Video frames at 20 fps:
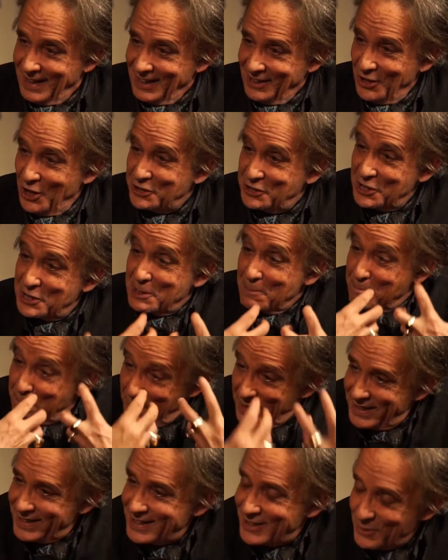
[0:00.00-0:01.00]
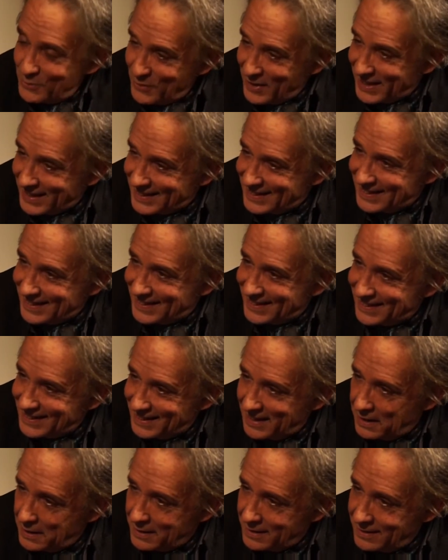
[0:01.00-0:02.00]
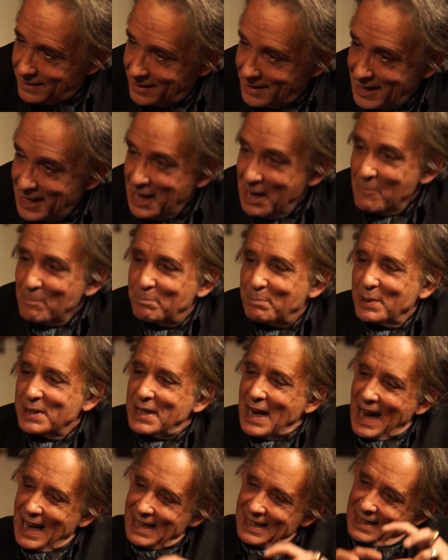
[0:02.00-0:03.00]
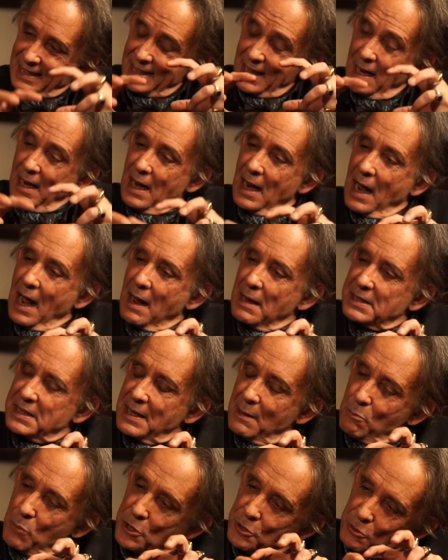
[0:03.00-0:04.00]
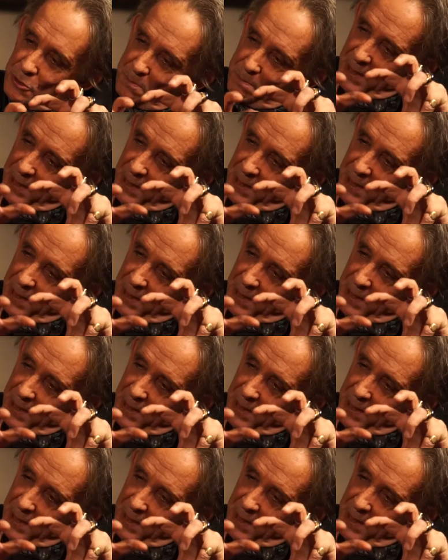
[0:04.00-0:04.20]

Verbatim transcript: not as obliterated in her, but as someone who's